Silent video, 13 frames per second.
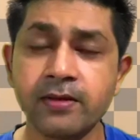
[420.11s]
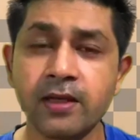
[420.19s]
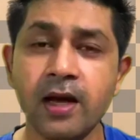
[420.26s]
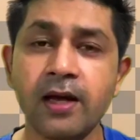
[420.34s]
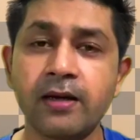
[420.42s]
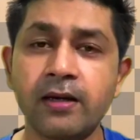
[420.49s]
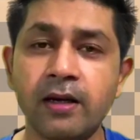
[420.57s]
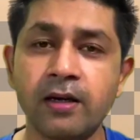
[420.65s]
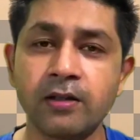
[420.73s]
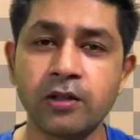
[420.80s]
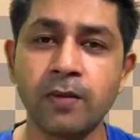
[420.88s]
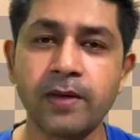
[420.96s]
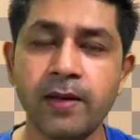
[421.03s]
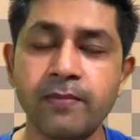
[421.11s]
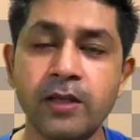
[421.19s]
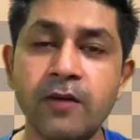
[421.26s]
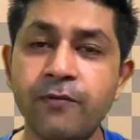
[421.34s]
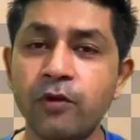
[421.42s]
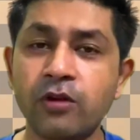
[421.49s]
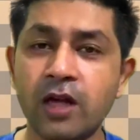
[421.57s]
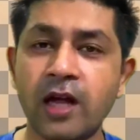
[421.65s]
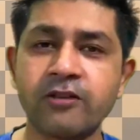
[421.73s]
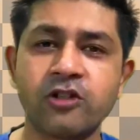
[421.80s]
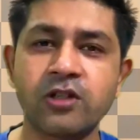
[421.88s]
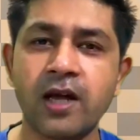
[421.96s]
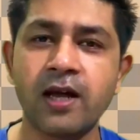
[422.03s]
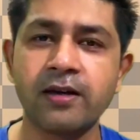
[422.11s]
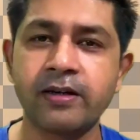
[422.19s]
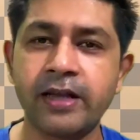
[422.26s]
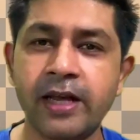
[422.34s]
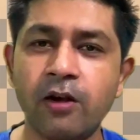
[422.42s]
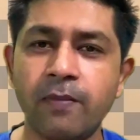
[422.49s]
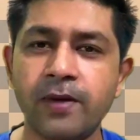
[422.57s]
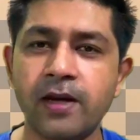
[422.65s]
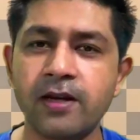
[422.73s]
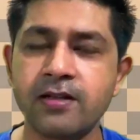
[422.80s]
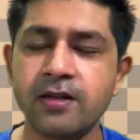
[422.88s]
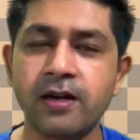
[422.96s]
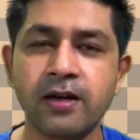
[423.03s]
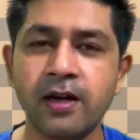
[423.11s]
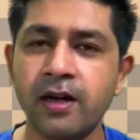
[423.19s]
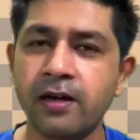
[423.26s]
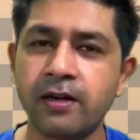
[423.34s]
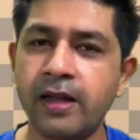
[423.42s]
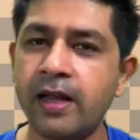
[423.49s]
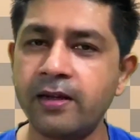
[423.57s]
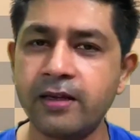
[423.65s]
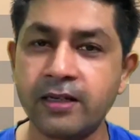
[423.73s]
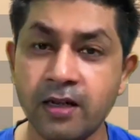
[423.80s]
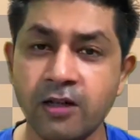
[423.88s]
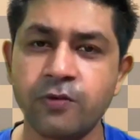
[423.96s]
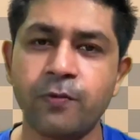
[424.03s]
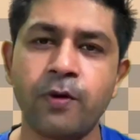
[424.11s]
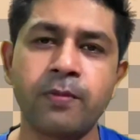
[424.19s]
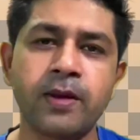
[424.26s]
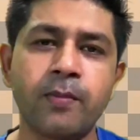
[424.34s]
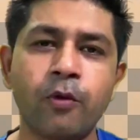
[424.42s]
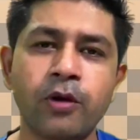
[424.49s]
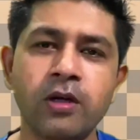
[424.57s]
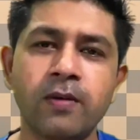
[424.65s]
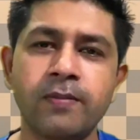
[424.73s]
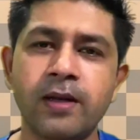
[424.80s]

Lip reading: That sometimes if you touch the tail of the lizard, the tail detached from the body of the